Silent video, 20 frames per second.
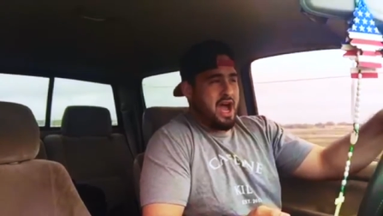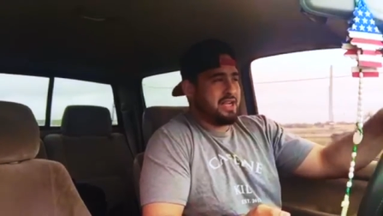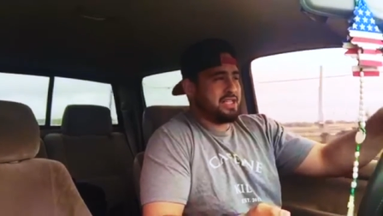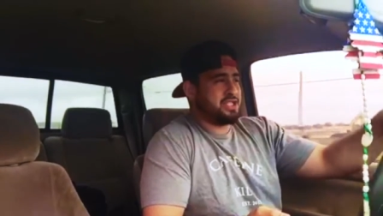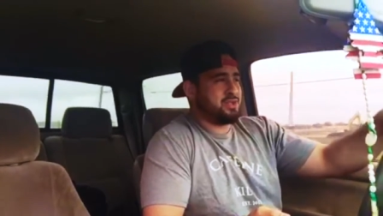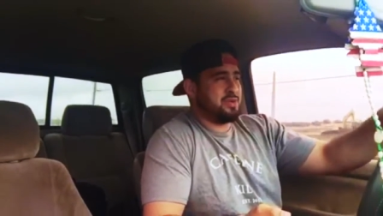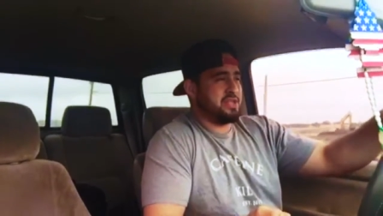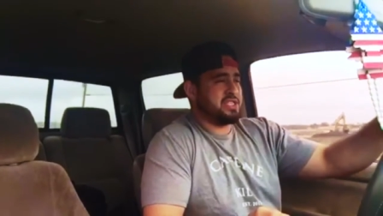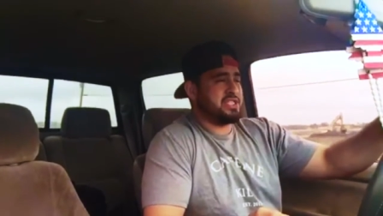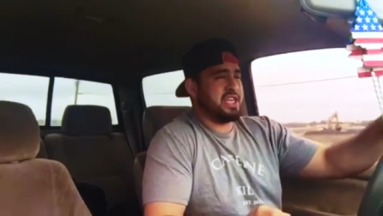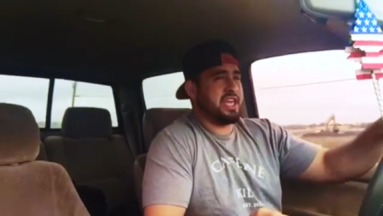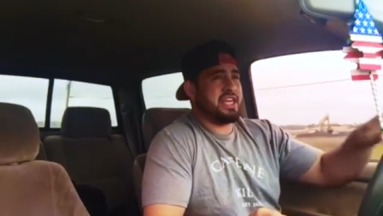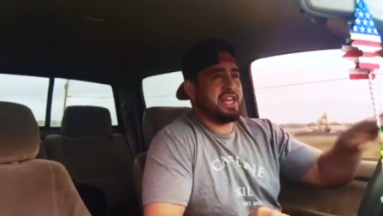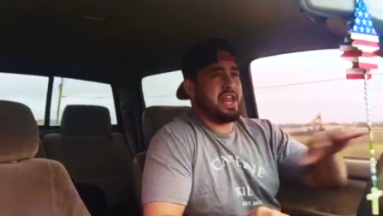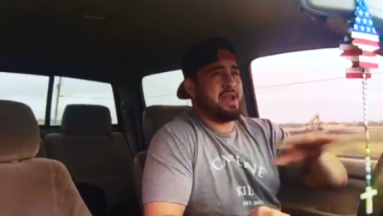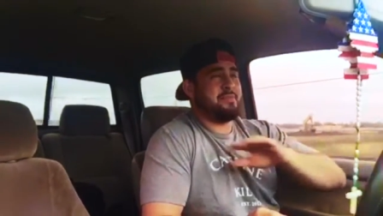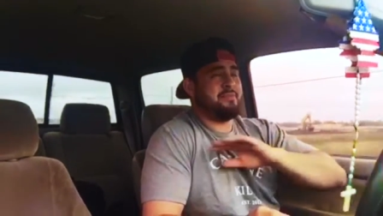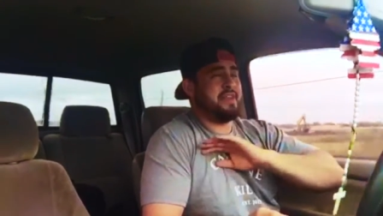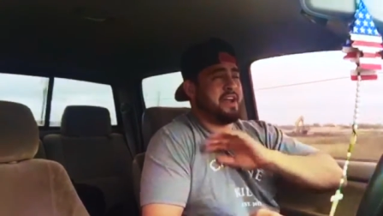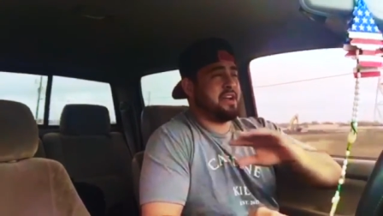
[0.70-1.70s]
I just want to say
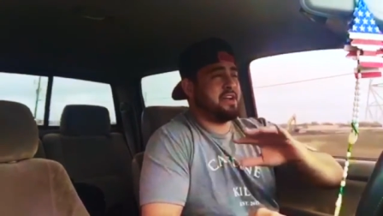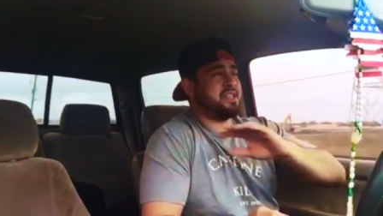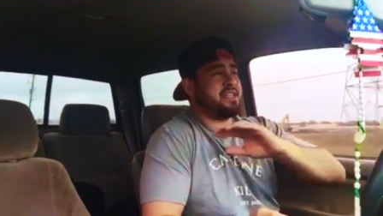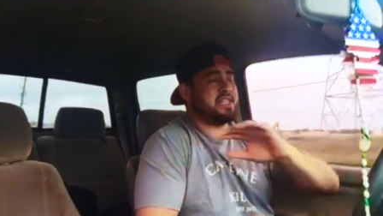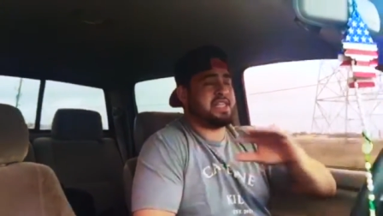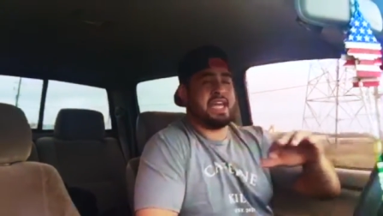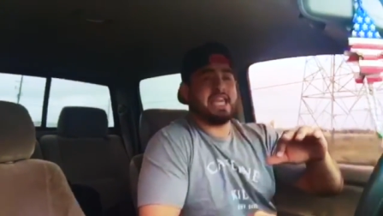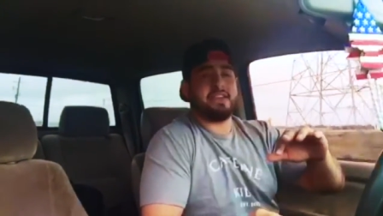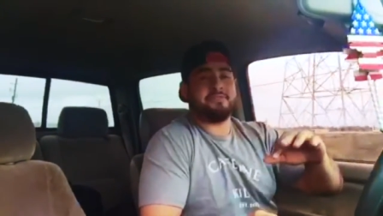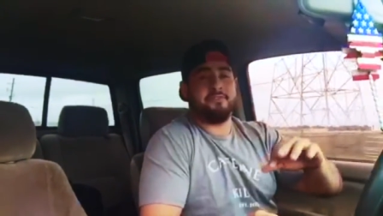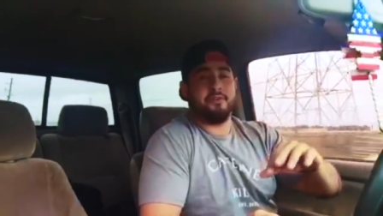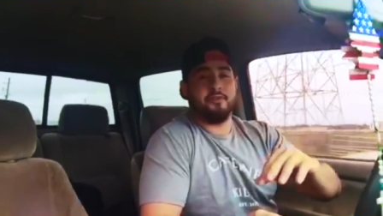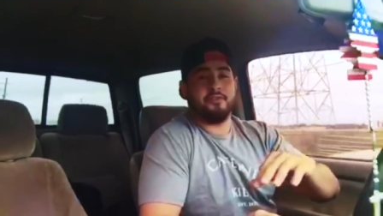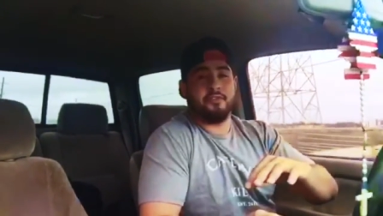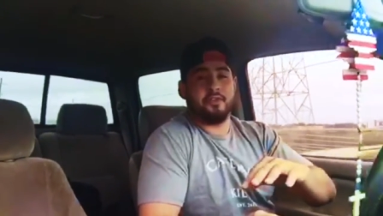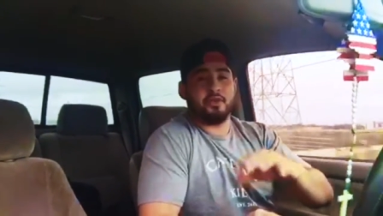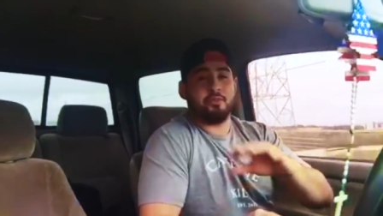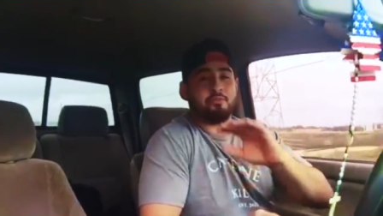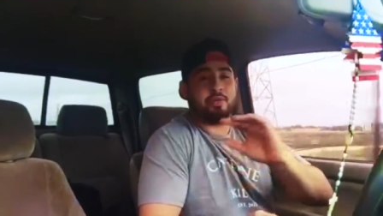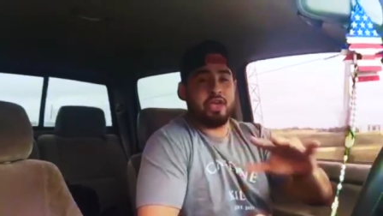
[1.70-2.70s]
that I'm very thankful
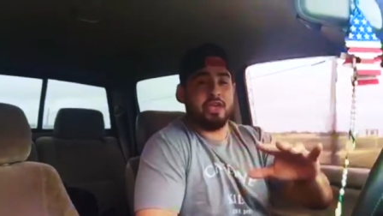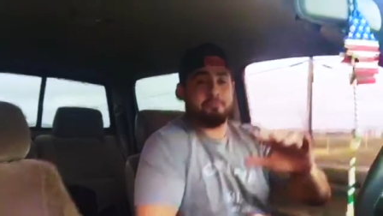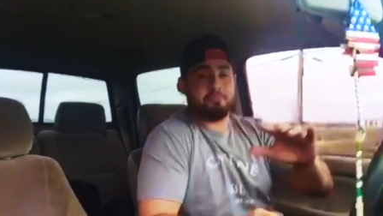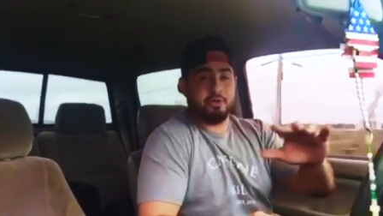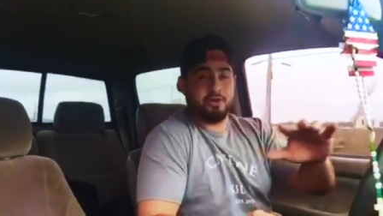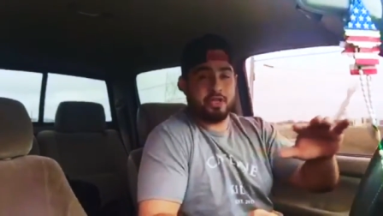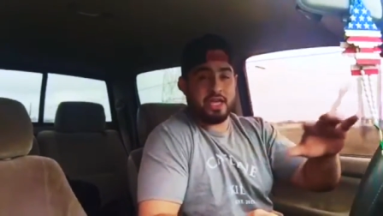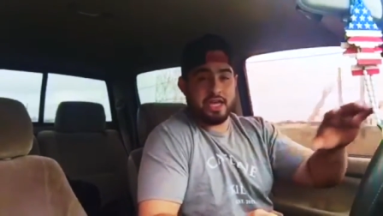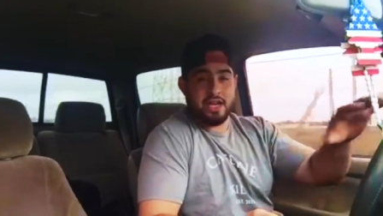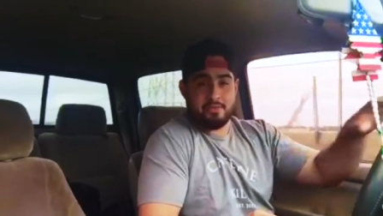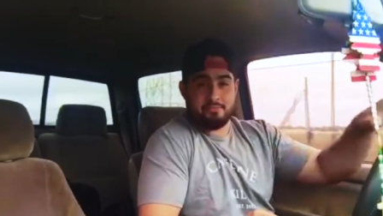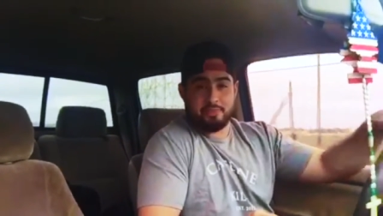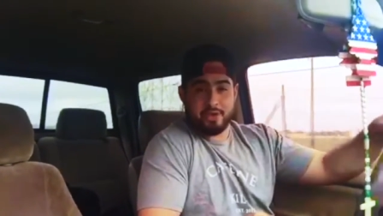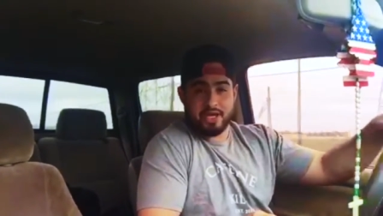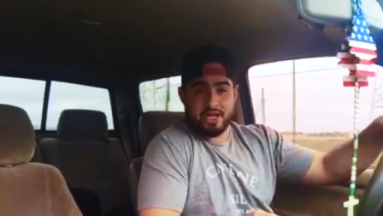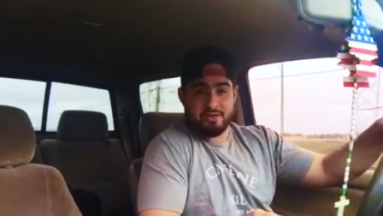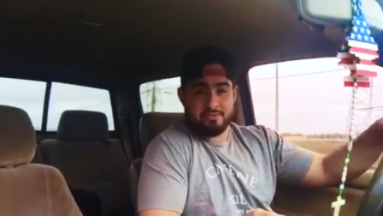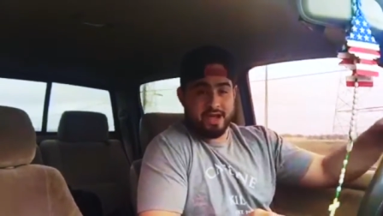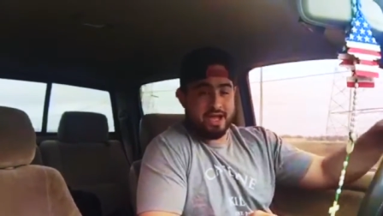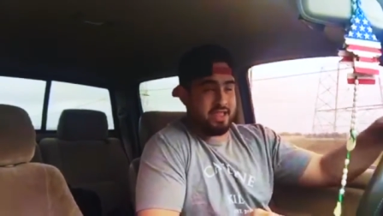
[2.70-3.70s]
for the people that have
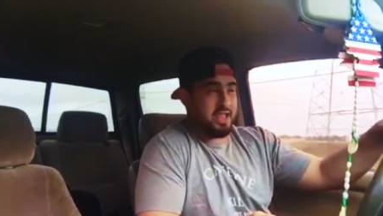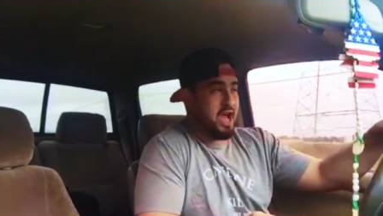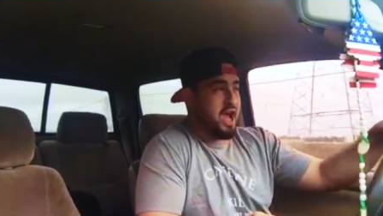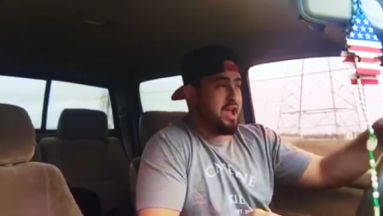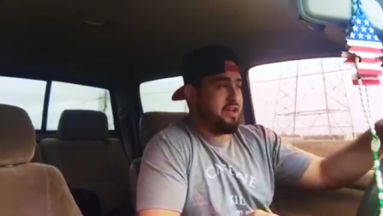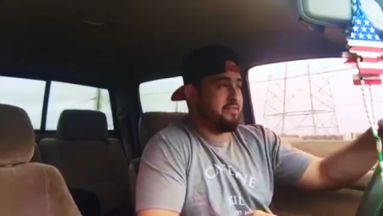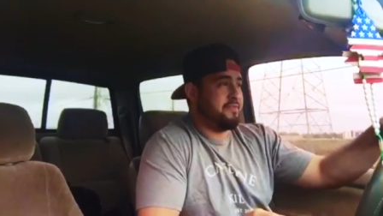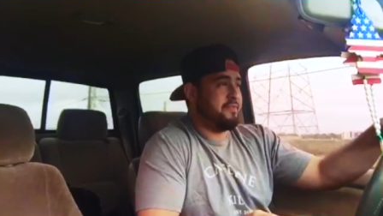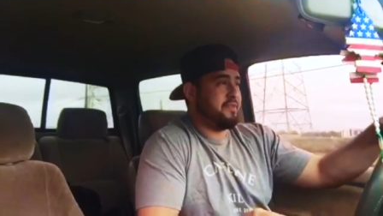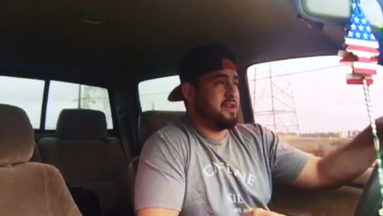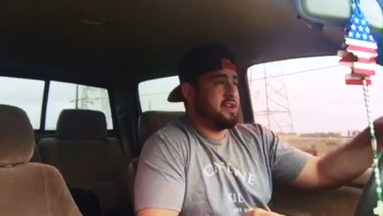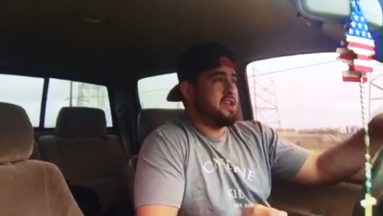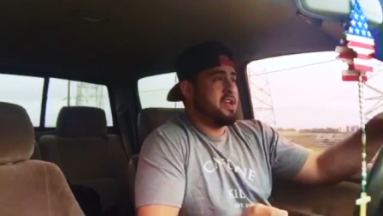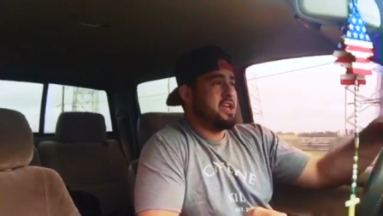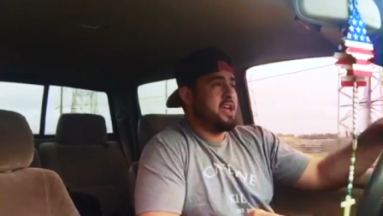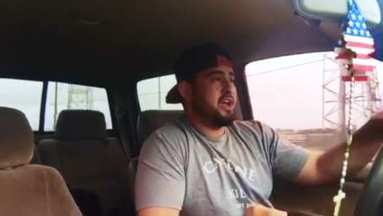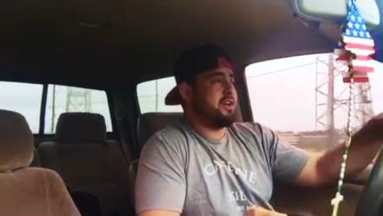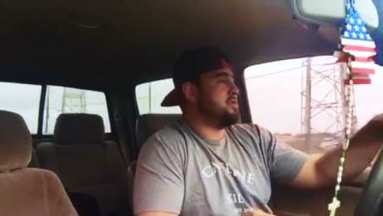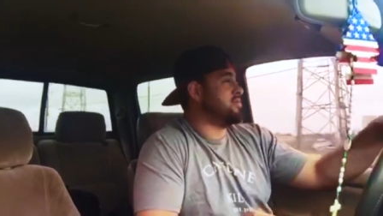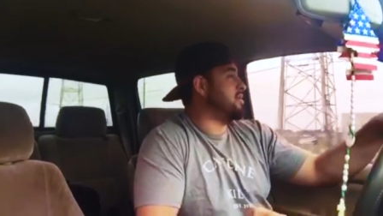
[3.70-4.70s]
been in my life
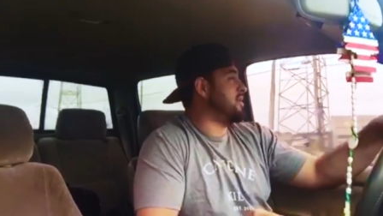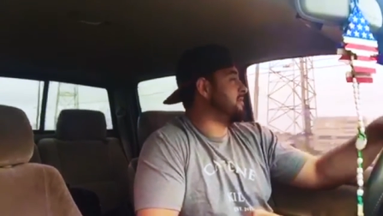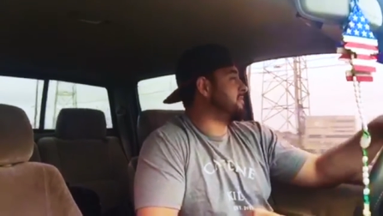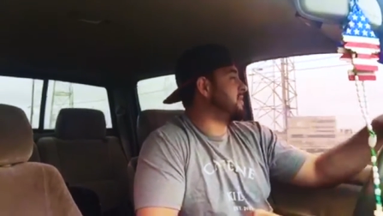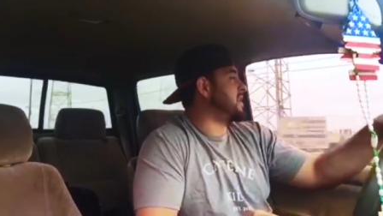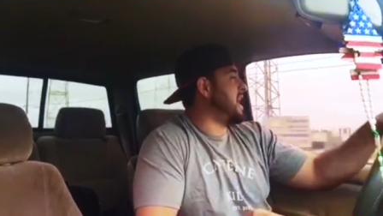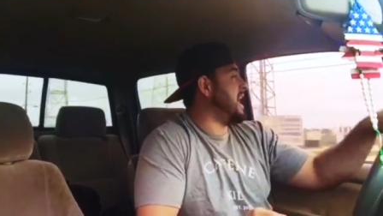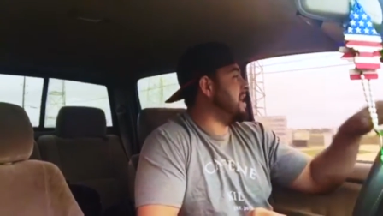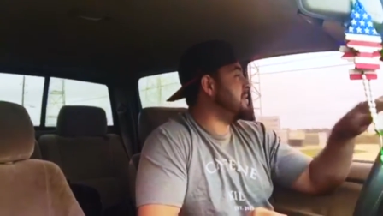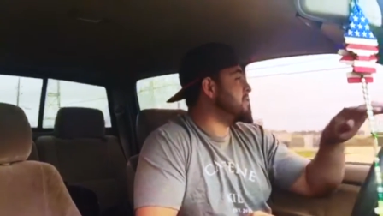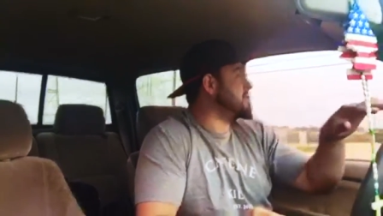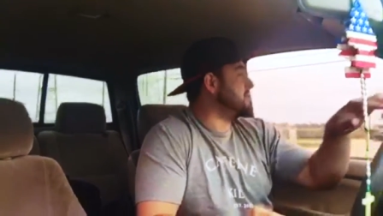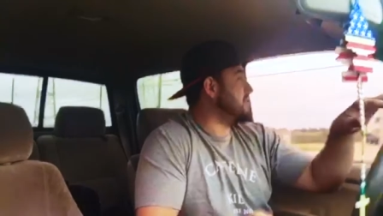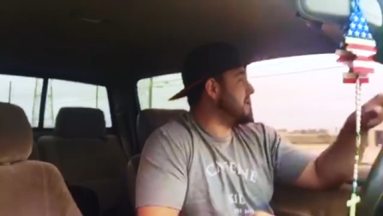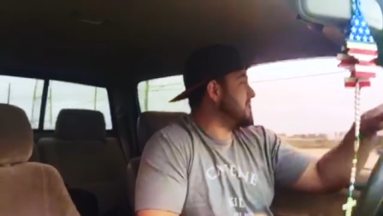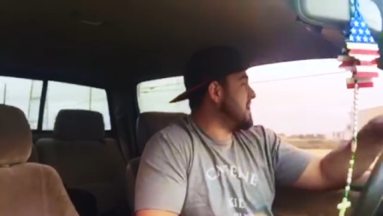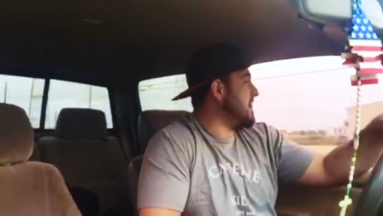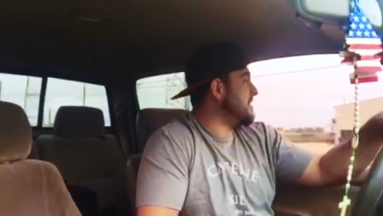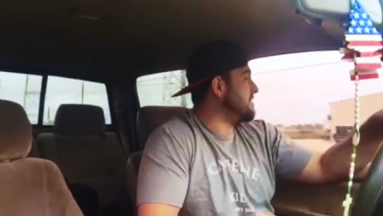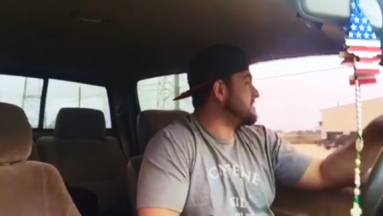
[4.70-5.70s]
and who have came into my
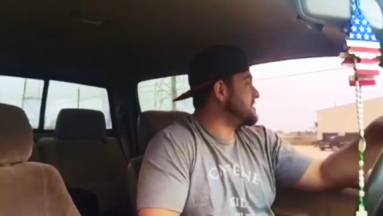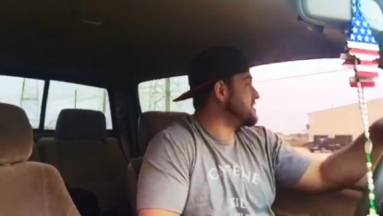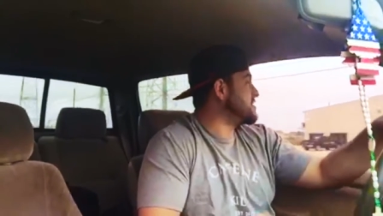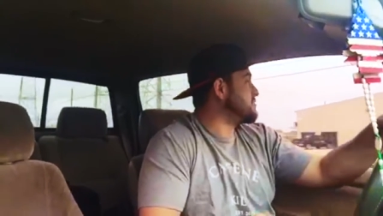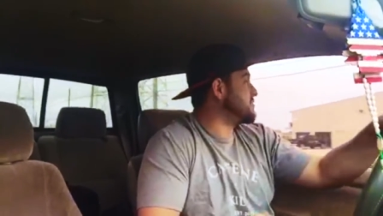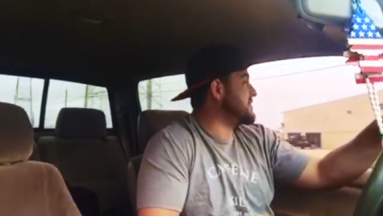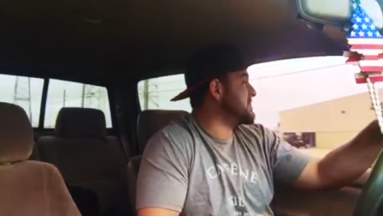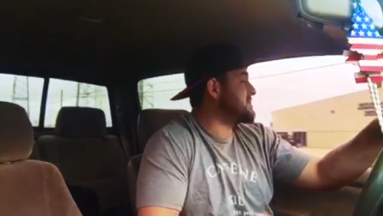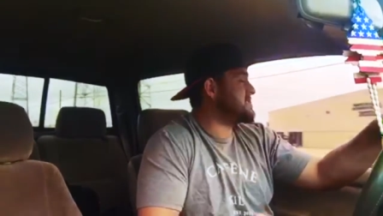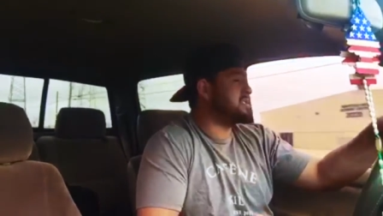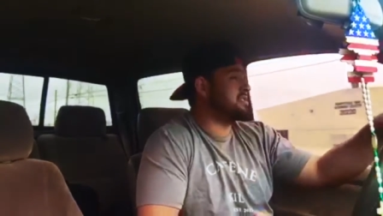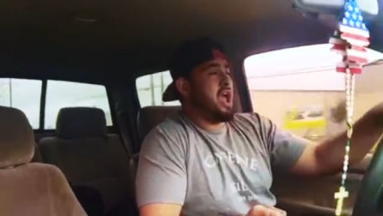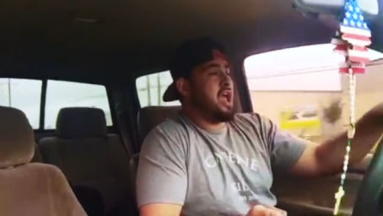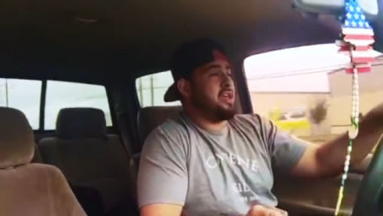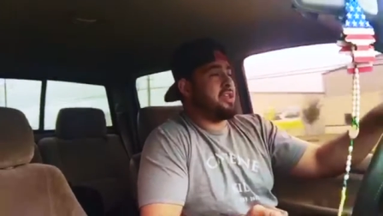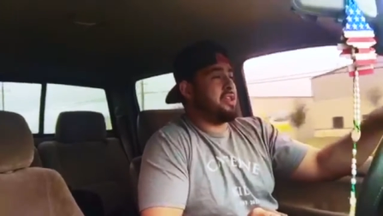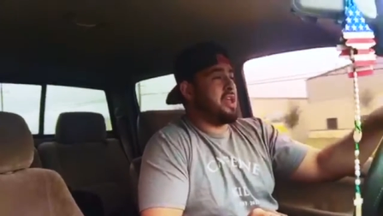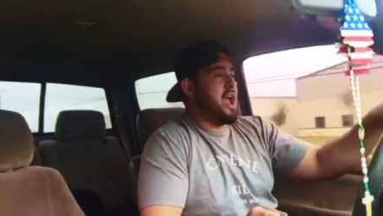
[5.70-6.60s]
life just recently.